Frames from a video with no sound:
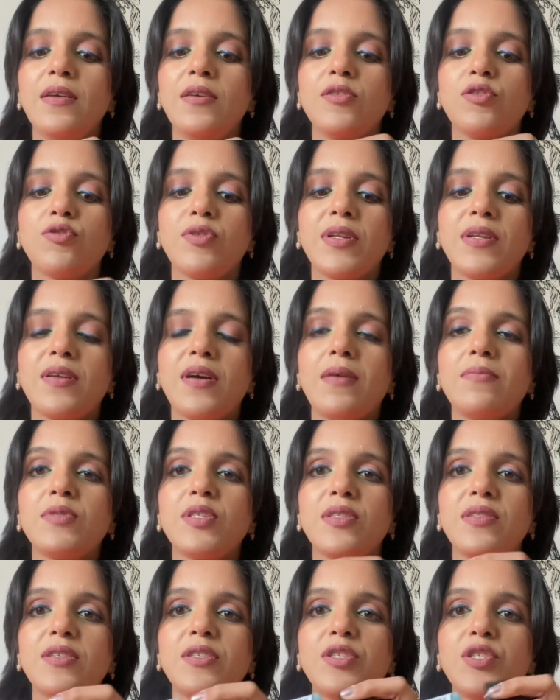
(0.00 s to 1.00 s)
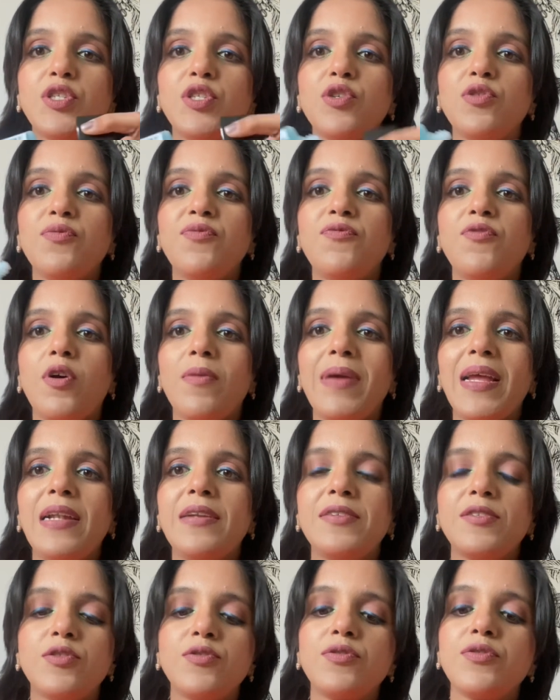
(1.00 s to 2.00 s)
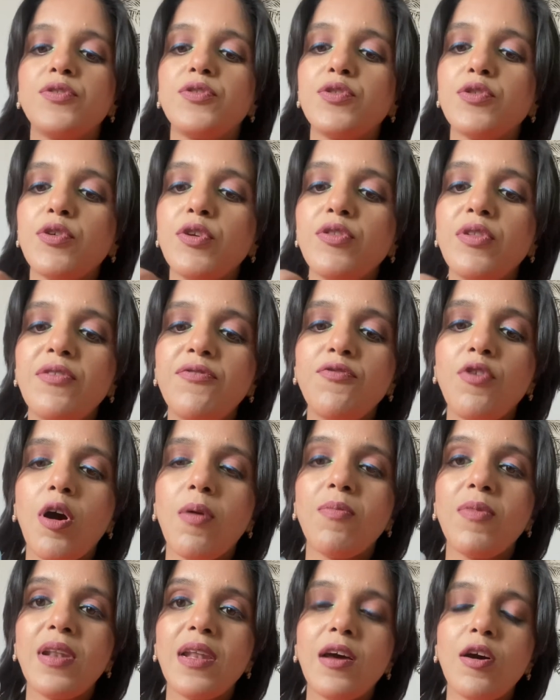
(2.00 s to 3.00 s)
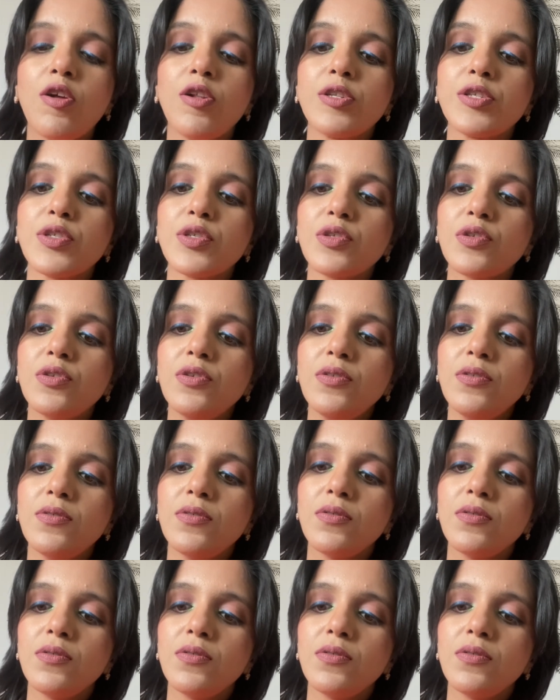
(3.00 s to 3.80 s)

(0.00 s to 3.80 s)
So it comes in this tube form. I'll show you the formula also.